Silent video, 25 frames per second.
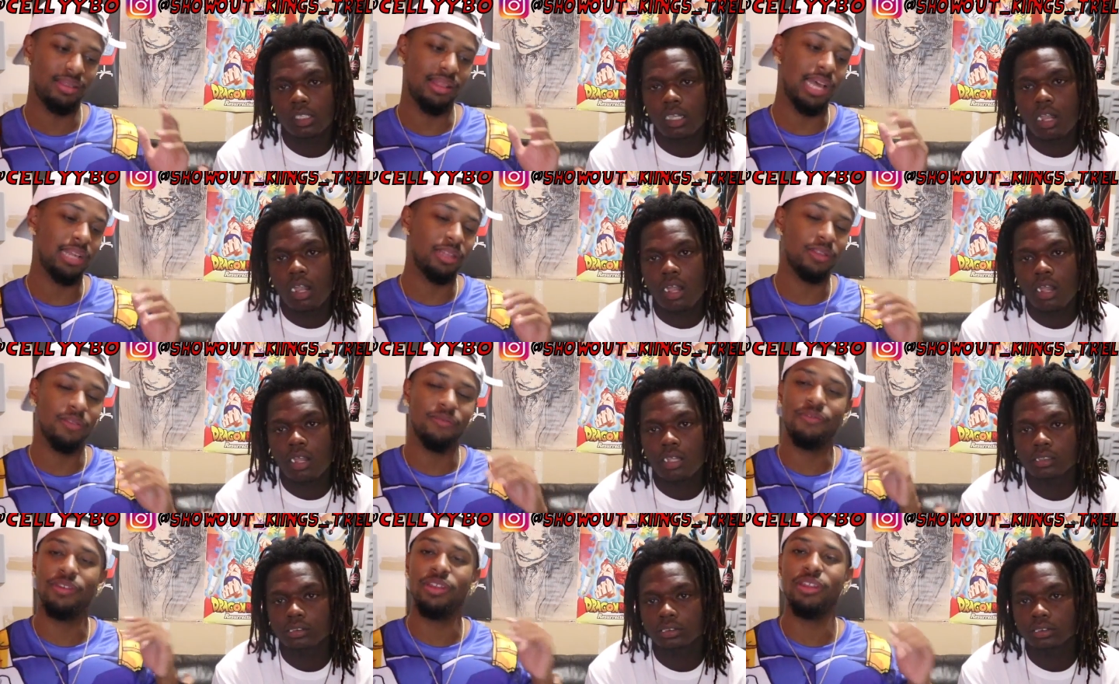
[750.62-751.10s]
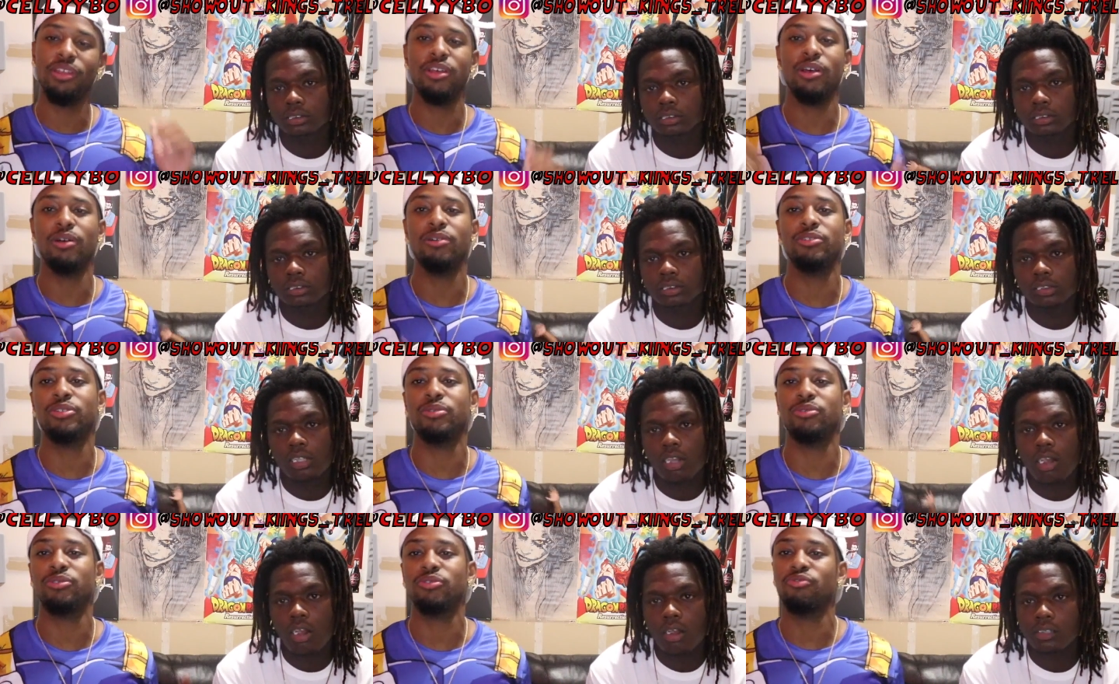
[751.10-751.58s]
Speaker 1: Like the video,
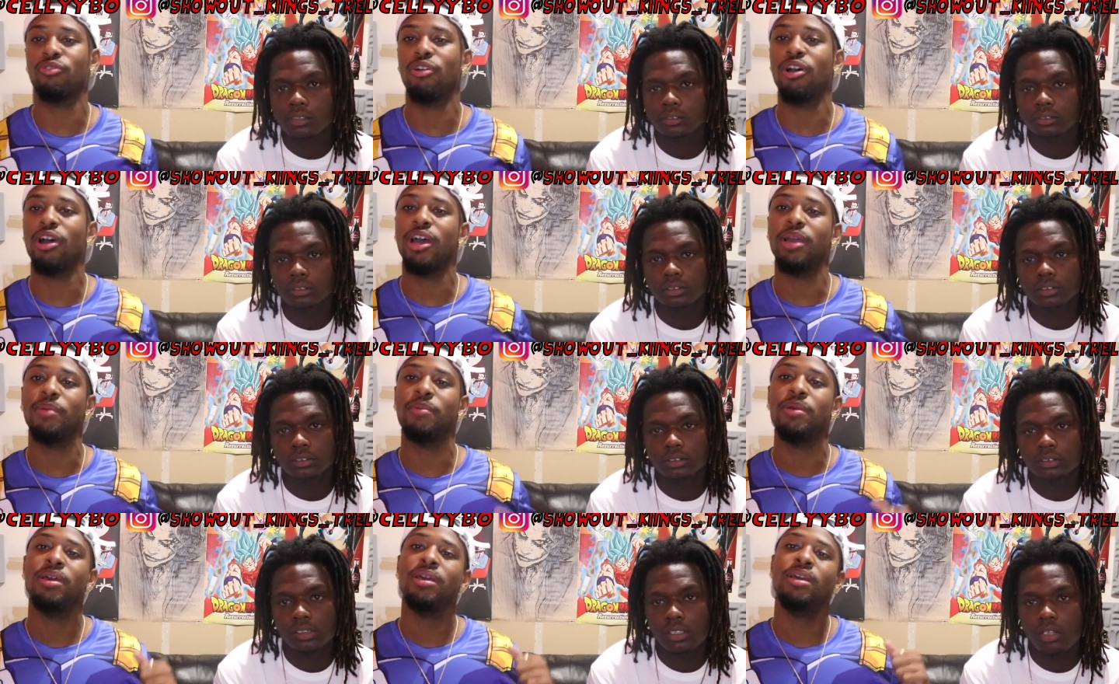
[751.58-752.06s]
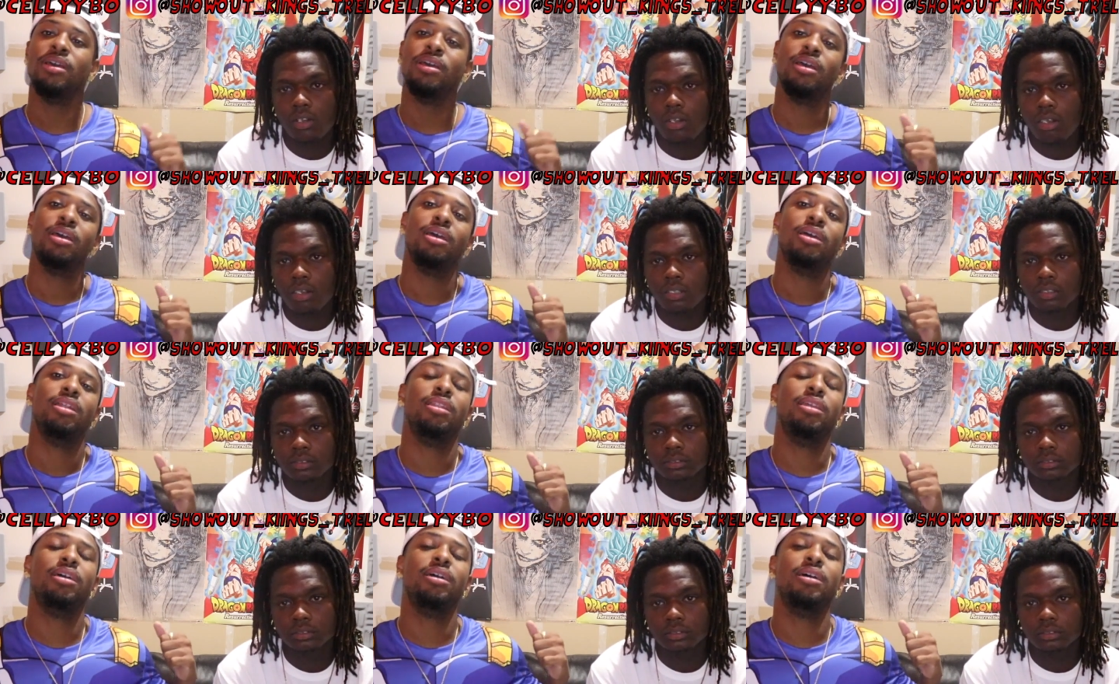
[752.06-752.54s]
subscribe.
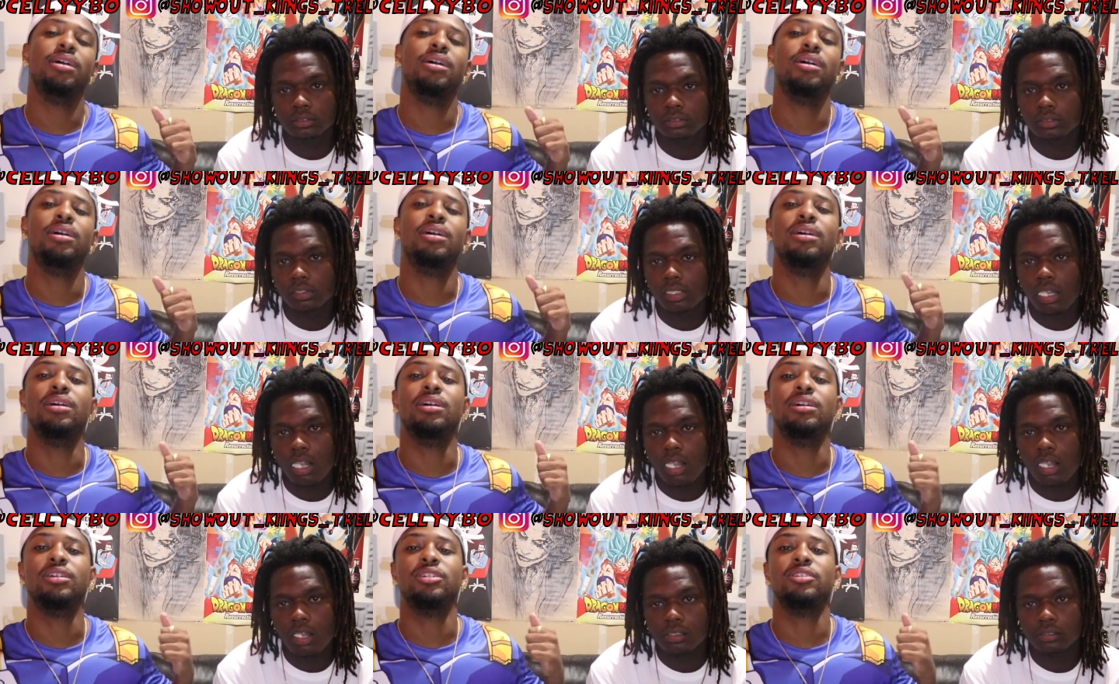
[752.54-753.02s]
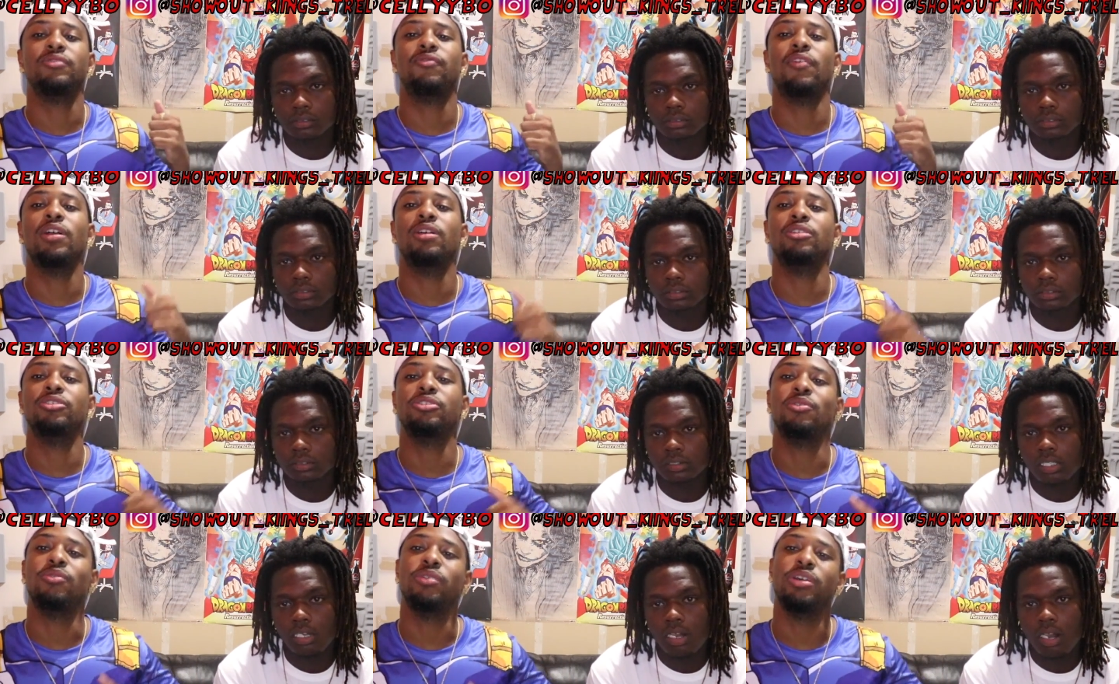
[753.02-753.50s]
Nigga, uh,
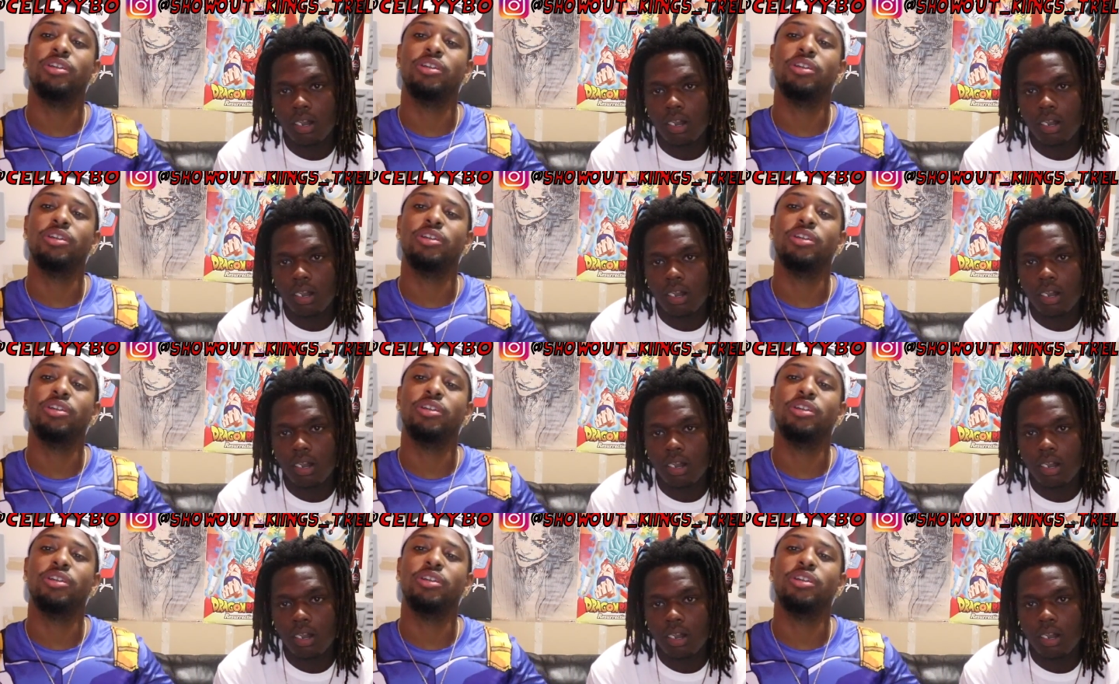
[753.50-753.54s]
follow us on